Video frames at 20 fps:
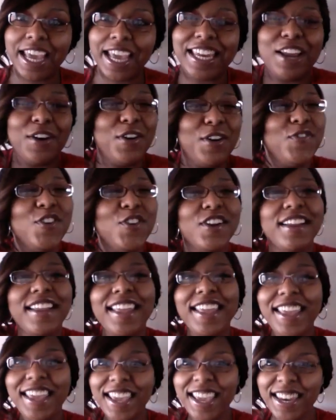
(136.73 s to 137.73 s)
Now, if you're
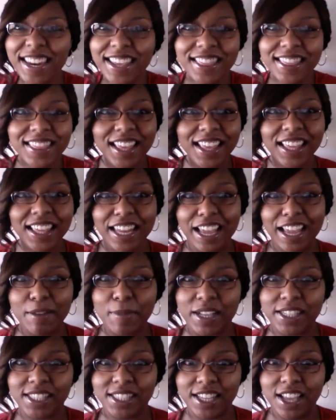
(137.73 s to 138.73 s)
anything like
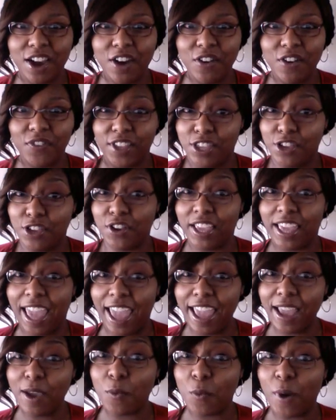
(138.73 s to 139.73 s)
myself and you
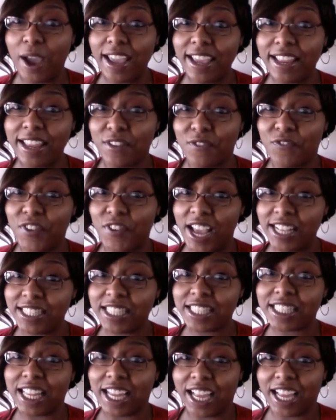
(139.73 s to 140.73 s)
gain weight in
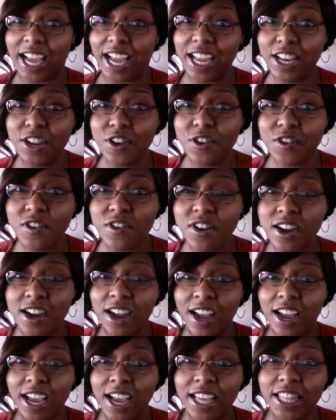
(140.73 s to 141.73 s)
phases like I do,
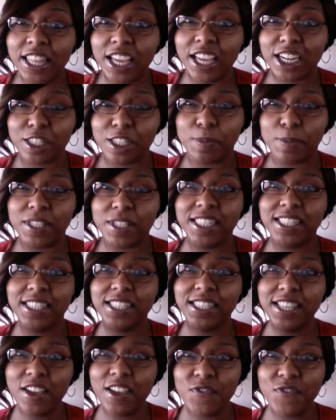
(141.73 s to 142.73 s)
there are
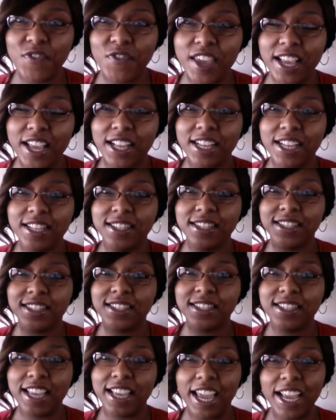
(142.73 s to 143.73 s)
specific
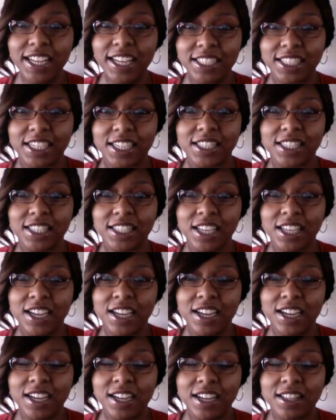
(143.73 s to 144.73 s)
stages
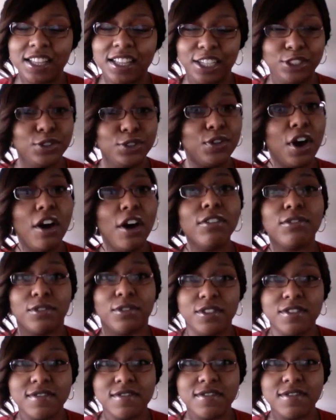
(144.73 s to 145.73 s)
that you go
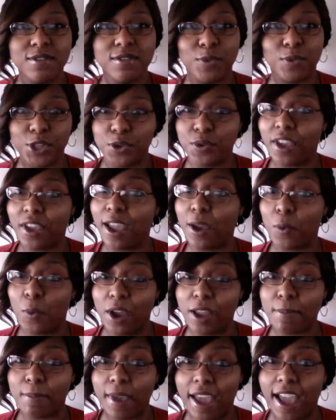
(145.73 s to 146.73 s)
through when you gain
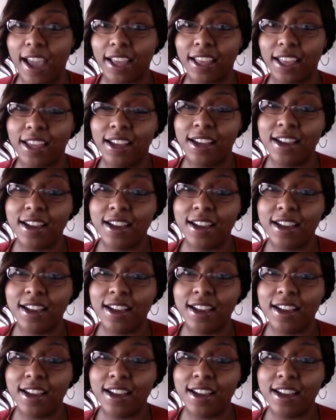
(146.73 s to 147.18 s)
weight back.